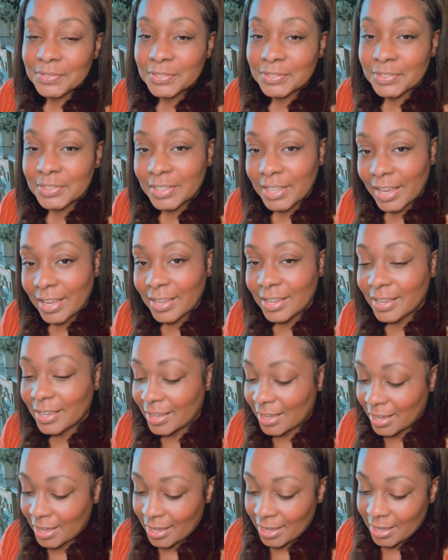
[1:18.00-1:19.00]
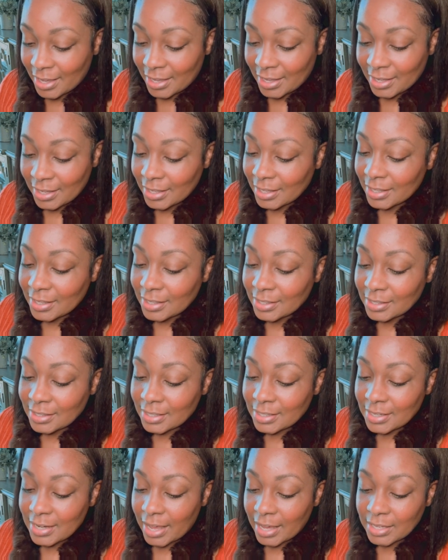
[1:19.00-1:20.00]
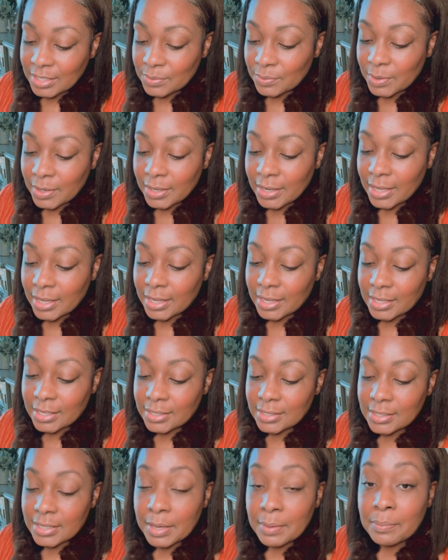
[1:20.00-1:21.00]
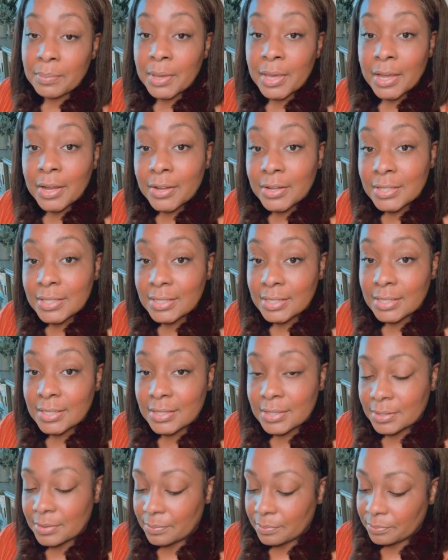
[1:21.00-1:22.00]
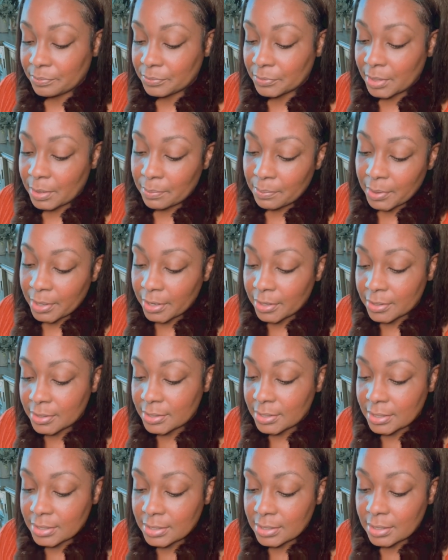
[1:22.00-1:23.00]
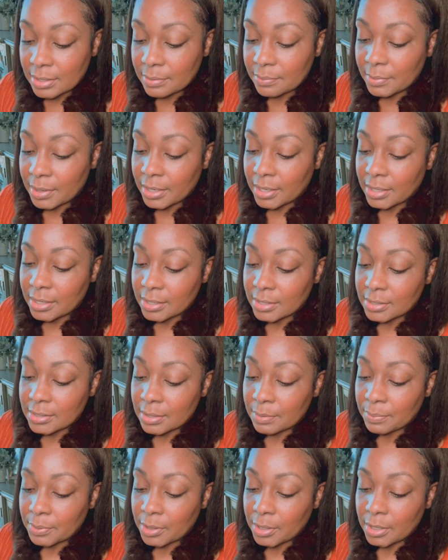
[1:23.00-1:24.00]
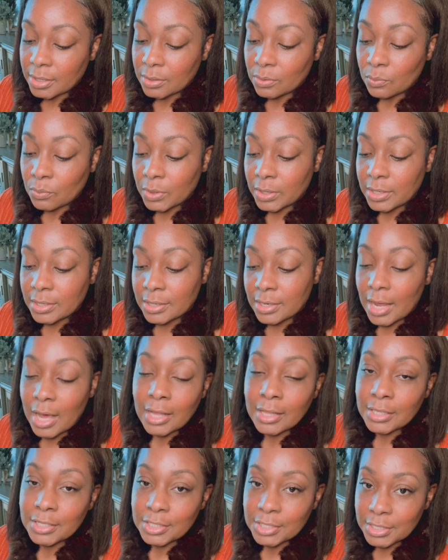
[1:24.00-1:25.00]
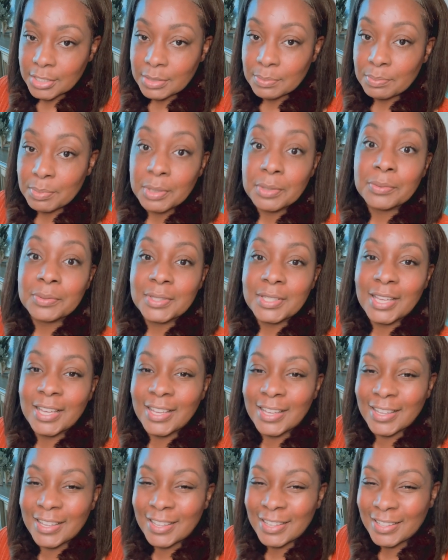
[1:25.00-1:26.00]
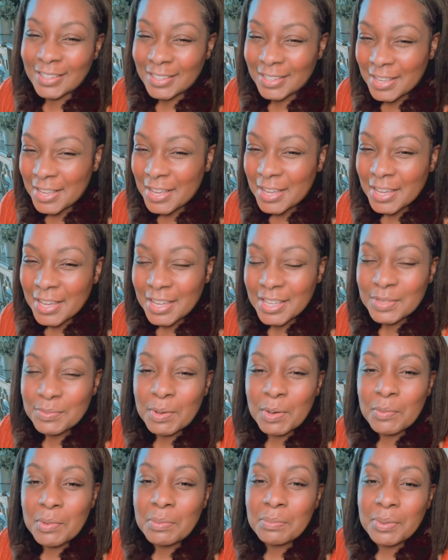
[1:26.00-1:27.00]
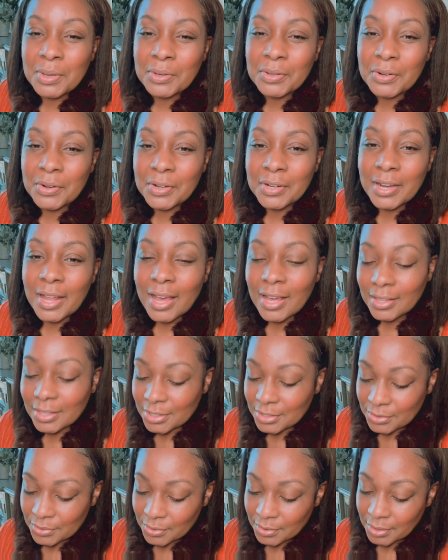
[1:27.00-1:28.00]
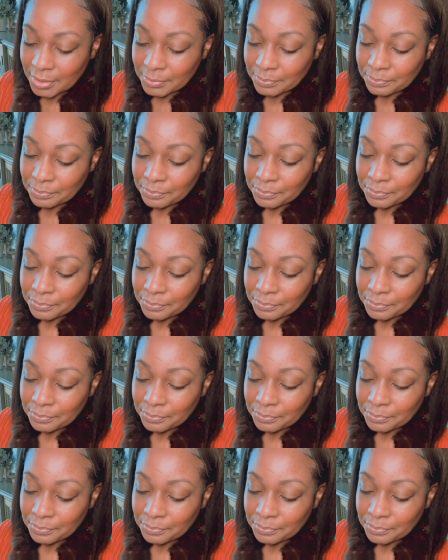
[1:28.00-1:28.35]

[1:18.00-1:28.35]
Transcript: Okay. The next one is empiricism. Empiricism is upon what knowledge is built. Is what we build our knowledge on.